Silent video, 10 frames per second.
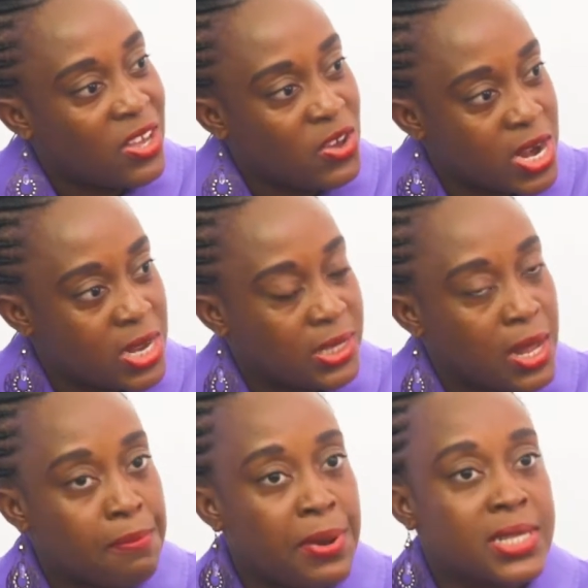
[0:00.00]
You
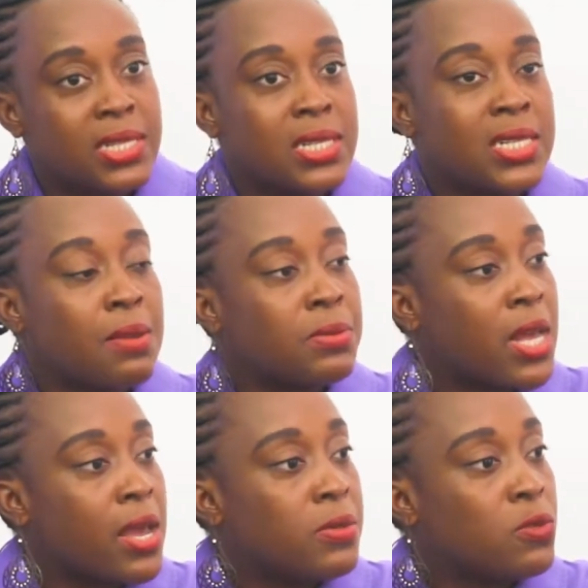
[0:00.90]
understand? But
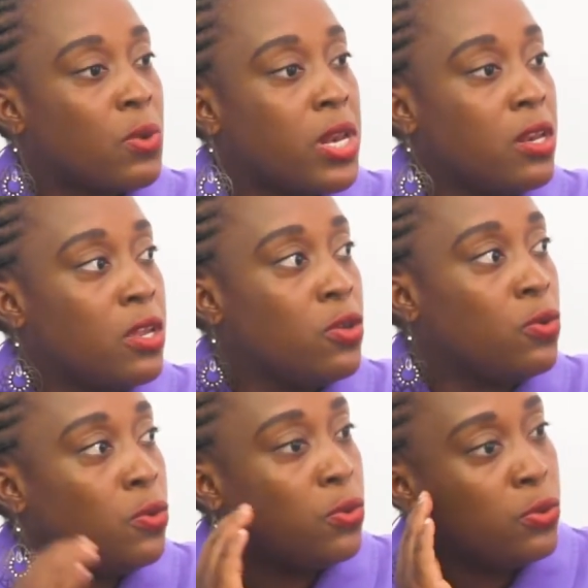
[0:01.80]
sometimes when
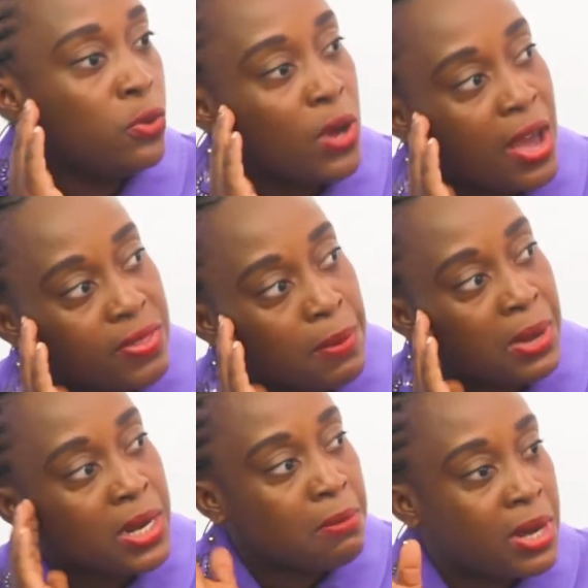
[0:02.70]
you have the
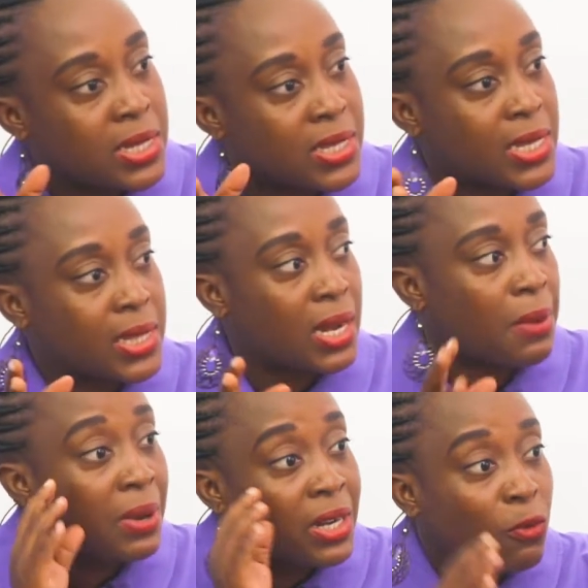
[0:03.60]
money mindset that the
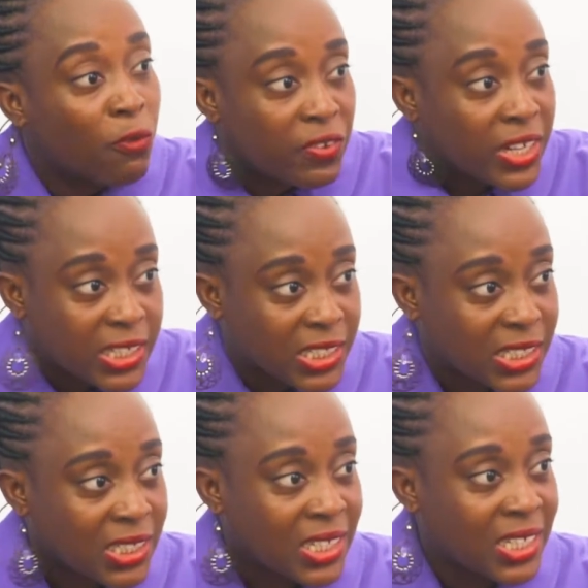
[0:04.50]
money will finish,
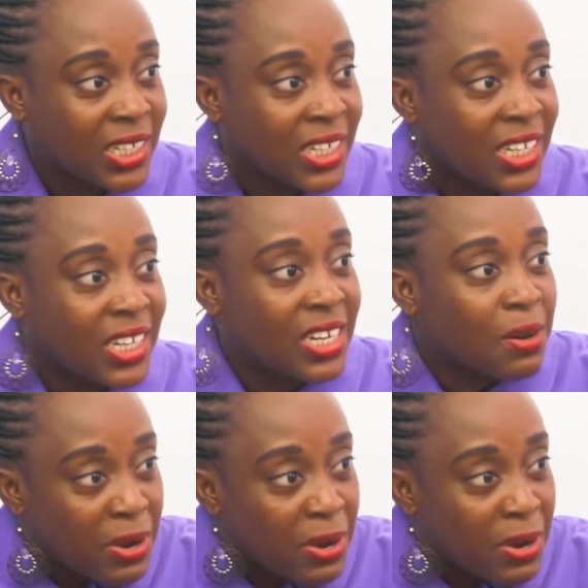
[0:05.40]
I